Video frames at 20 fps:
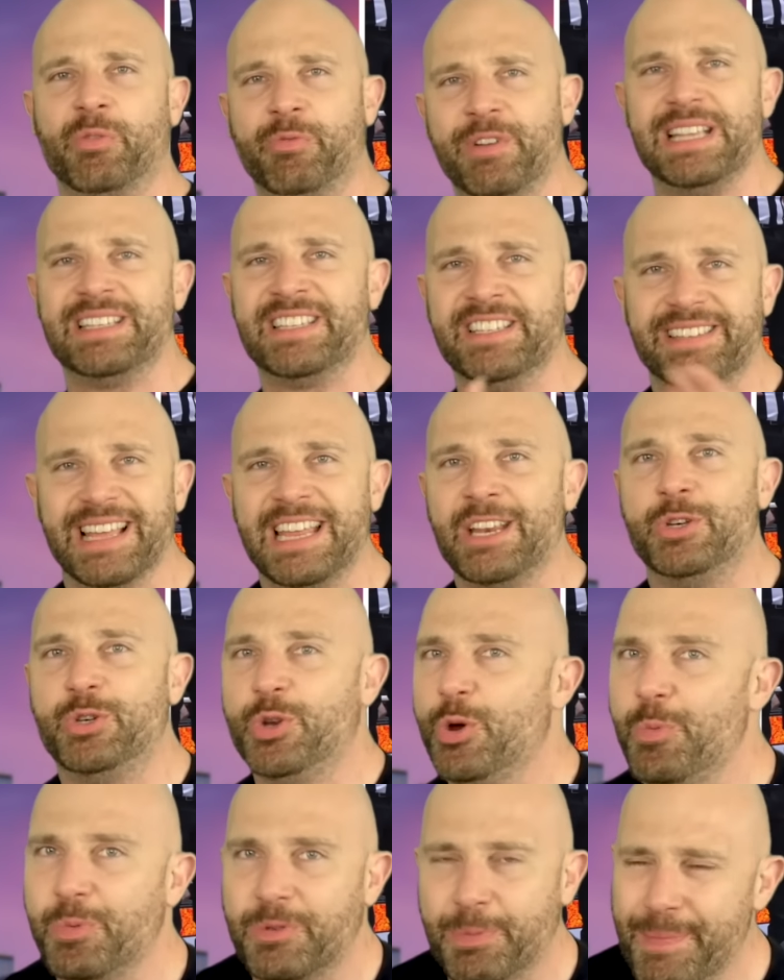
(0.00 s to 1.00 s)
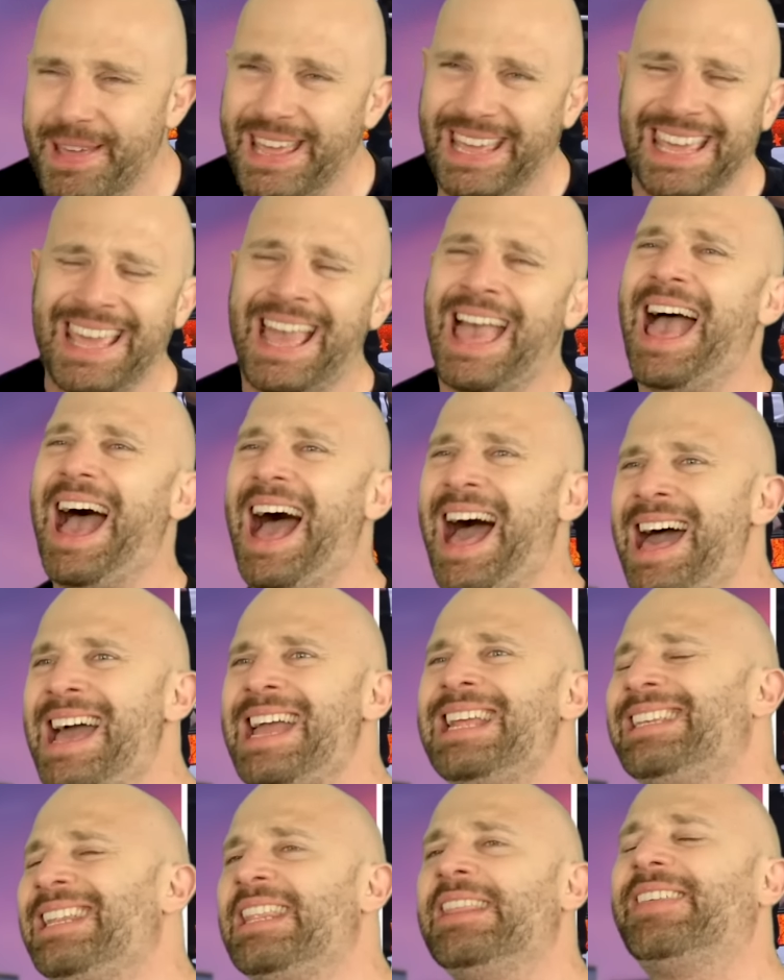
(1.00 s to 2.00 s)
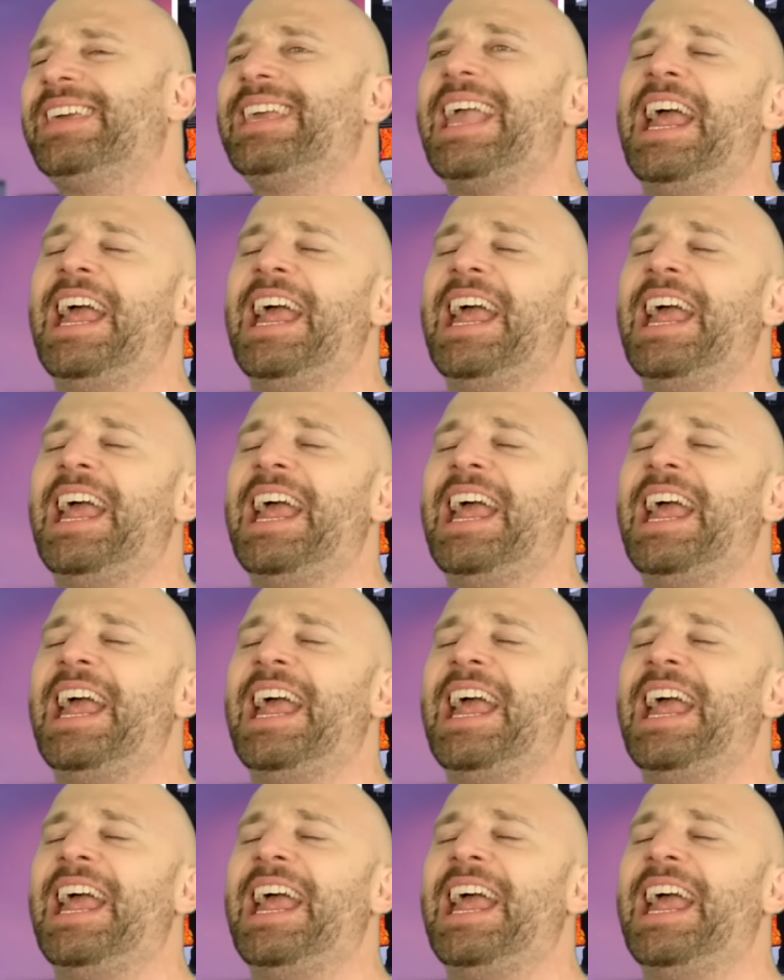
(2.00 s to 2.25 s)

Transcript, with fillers: the reasons they duped me. I didn't think